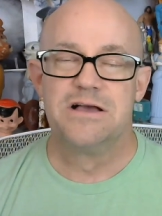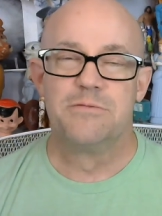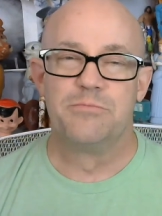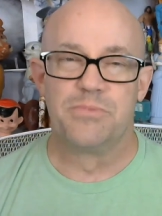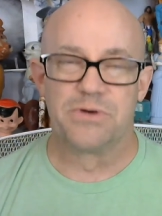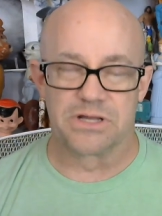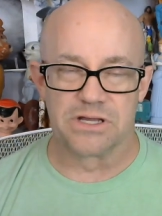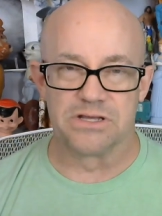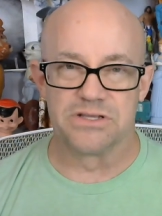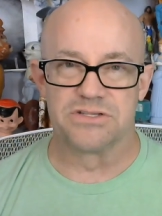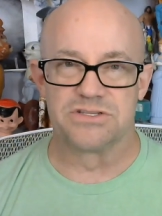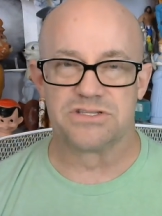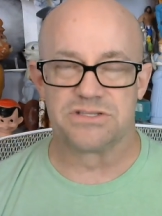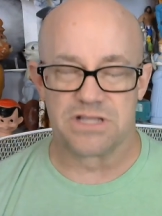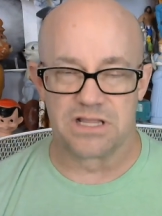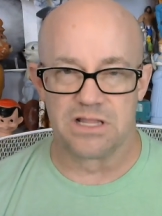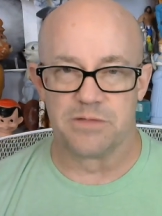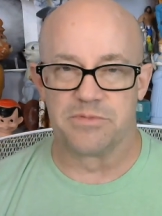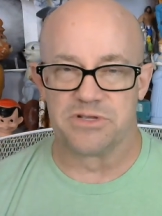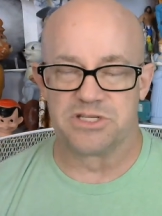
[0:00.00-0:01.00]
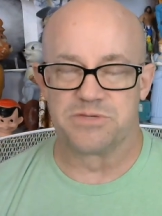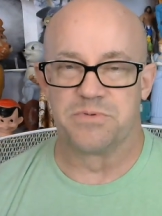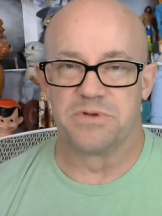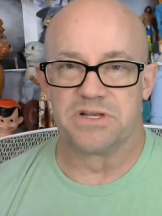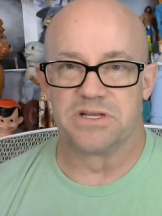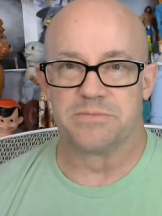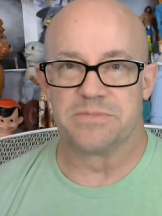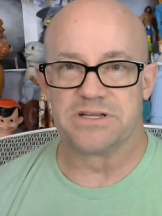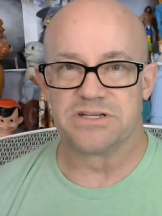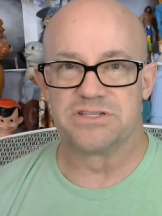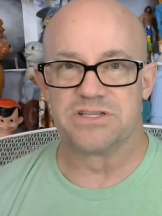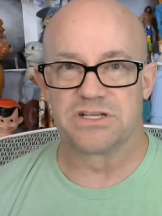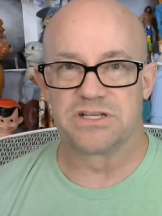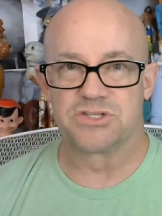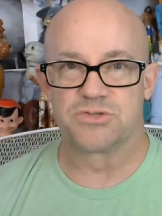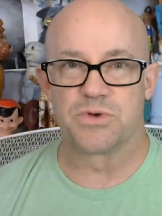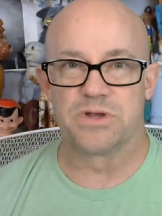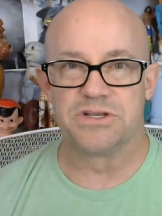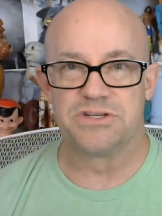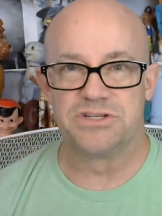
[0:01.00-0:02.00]
Because let me speak to my
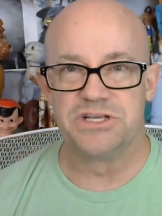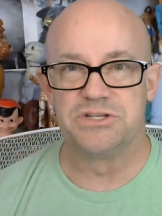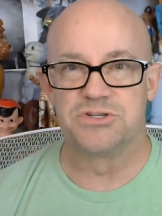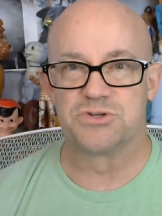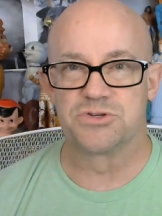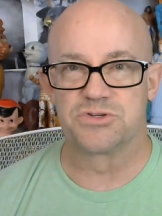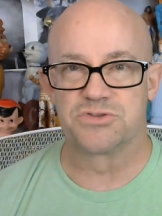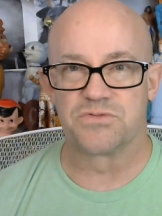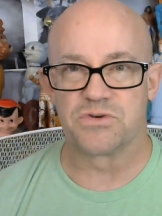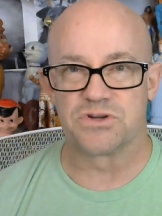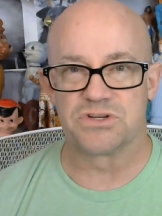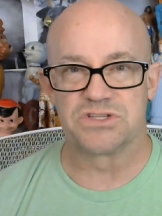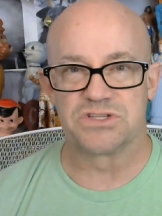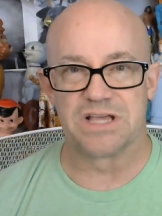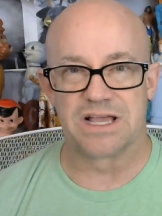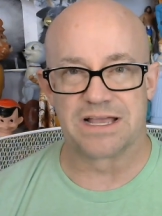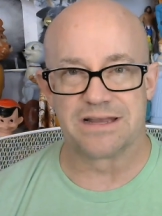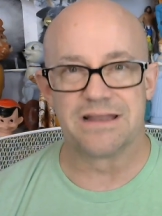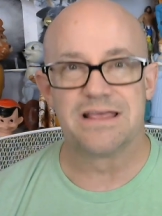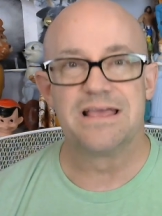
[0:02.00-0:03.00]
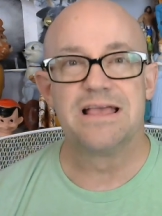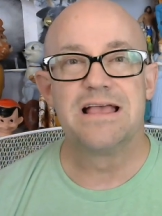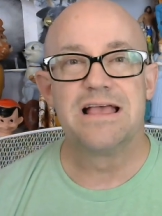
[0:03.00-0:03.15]
sixth grade teachers for a second,